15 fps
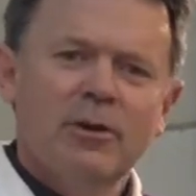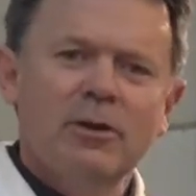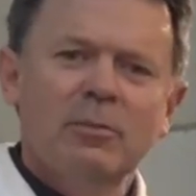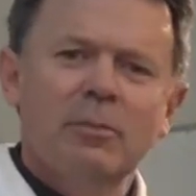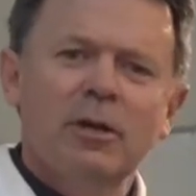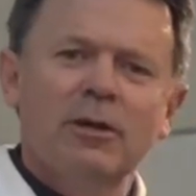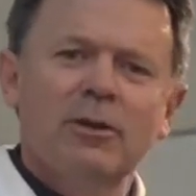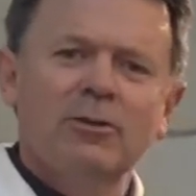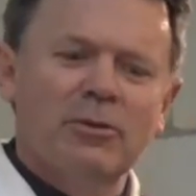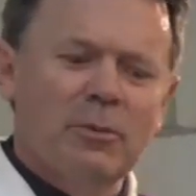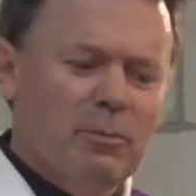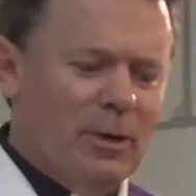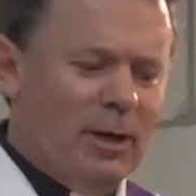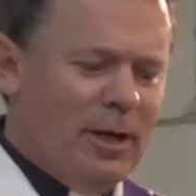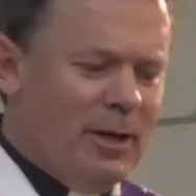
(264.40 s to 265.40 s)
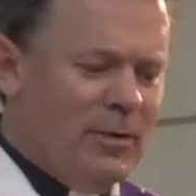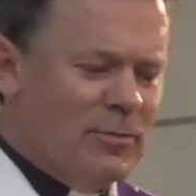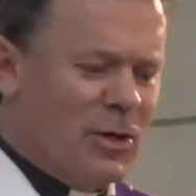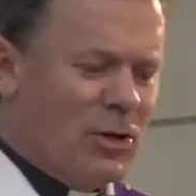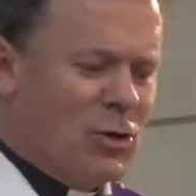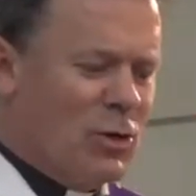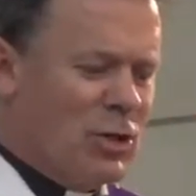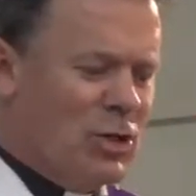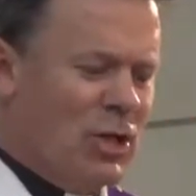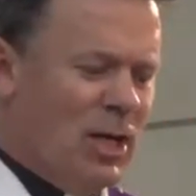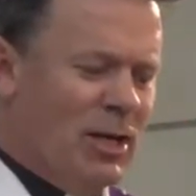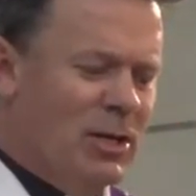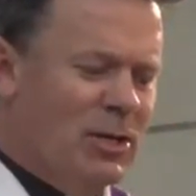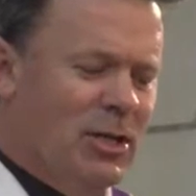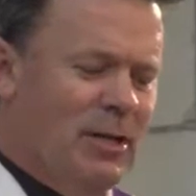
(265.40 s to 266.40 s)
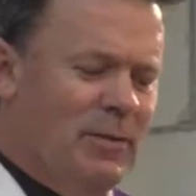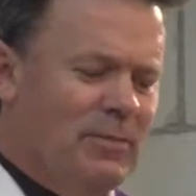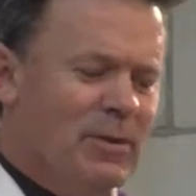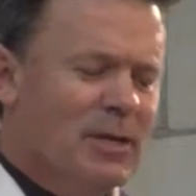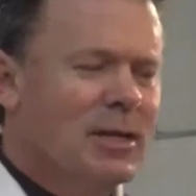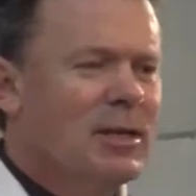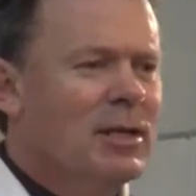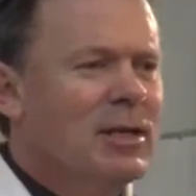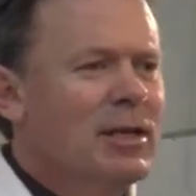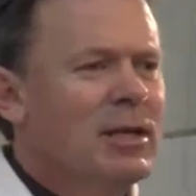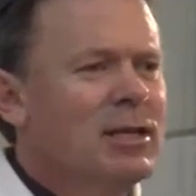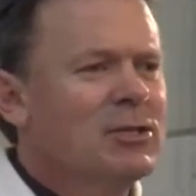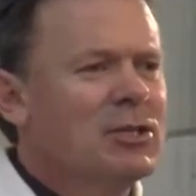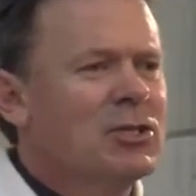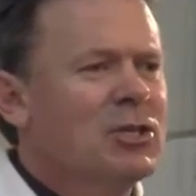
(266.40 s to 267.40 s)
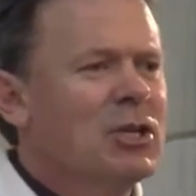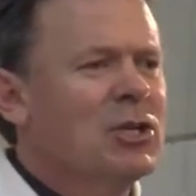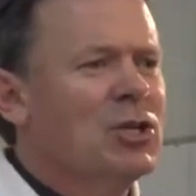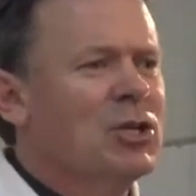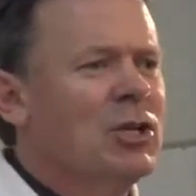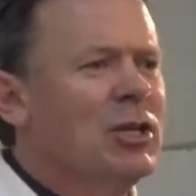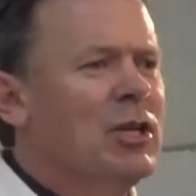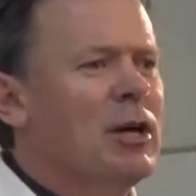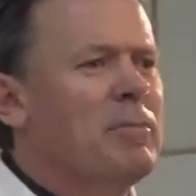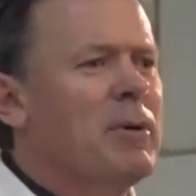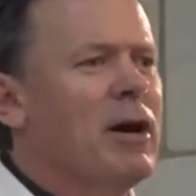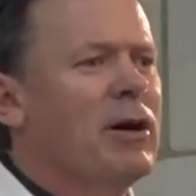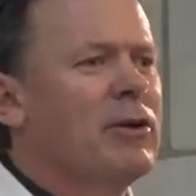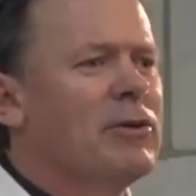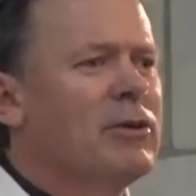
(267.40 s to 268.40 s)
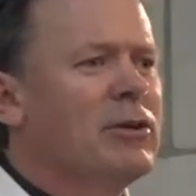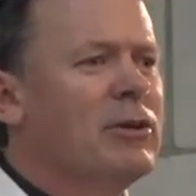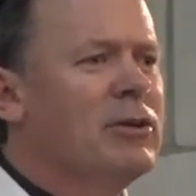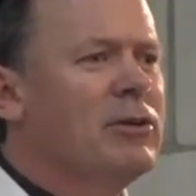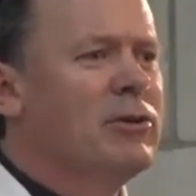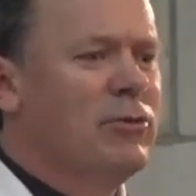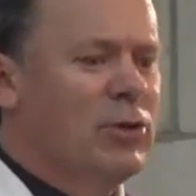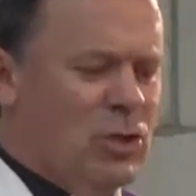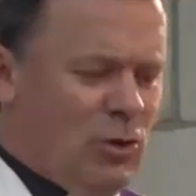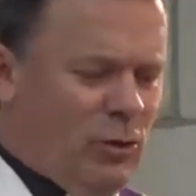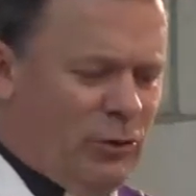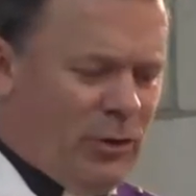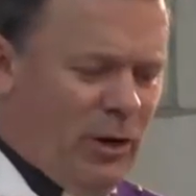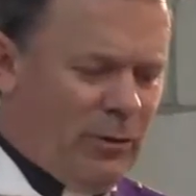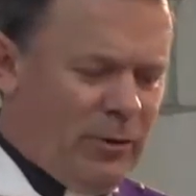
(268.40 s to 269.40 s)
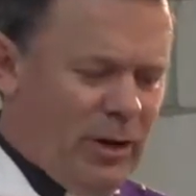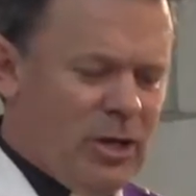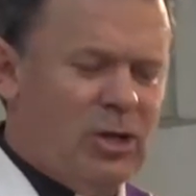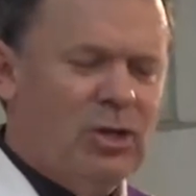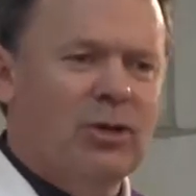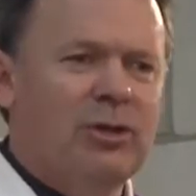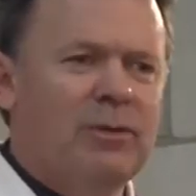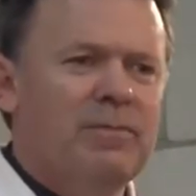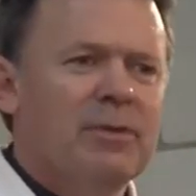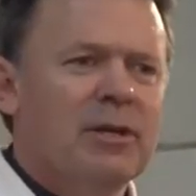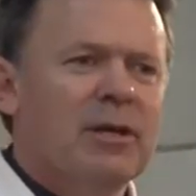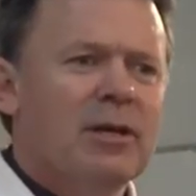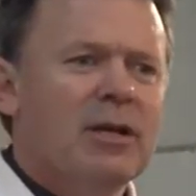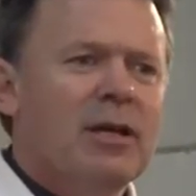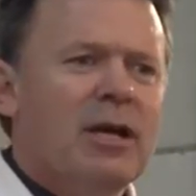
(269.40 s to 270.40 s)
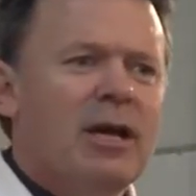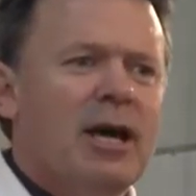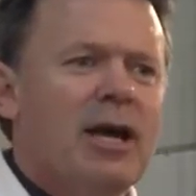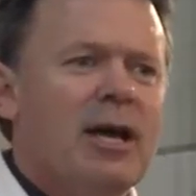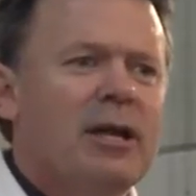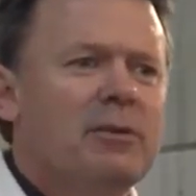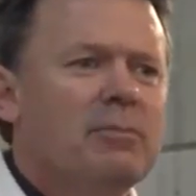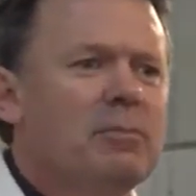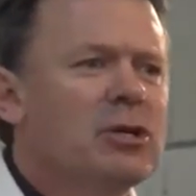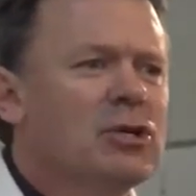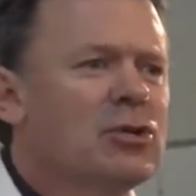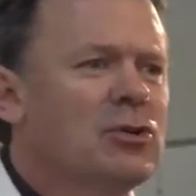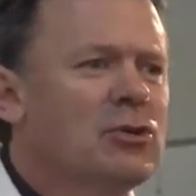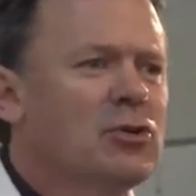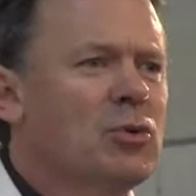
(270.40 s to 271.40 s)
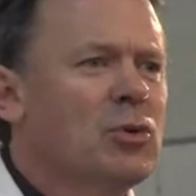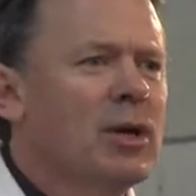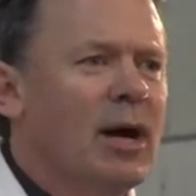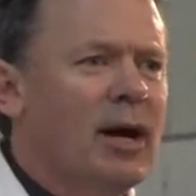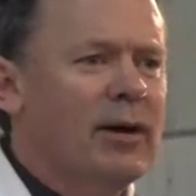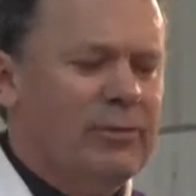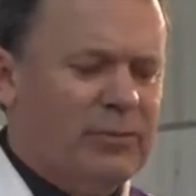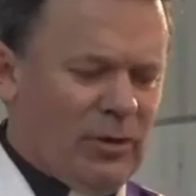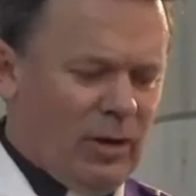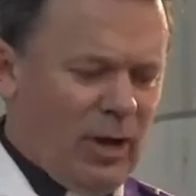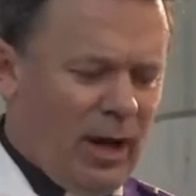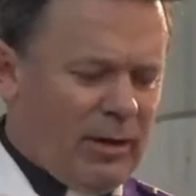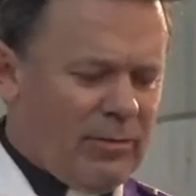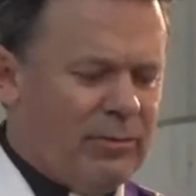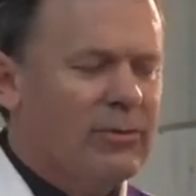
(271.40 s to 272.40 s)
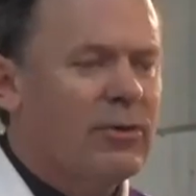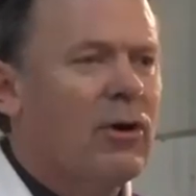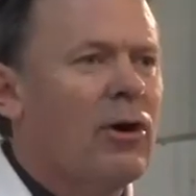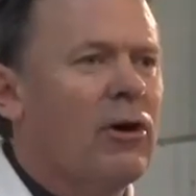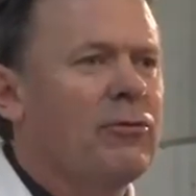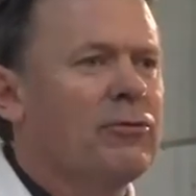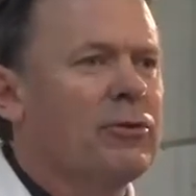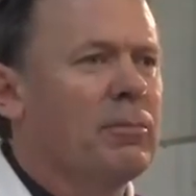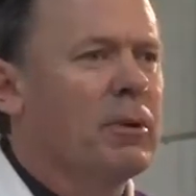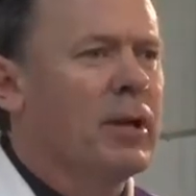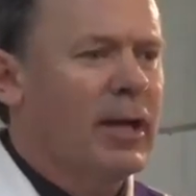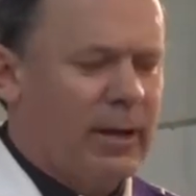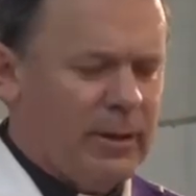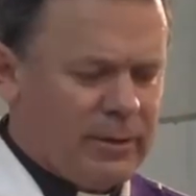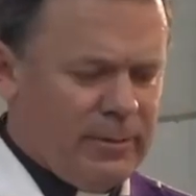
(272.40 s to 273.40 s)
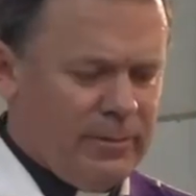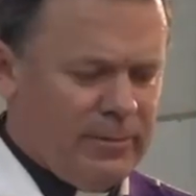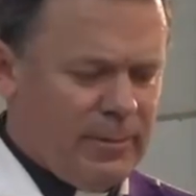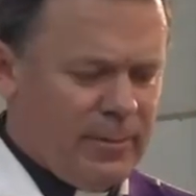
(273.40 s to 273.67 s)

Fundamentalism believes that Christianity is essentially about individual salvation and admission to an afterlife off the planet.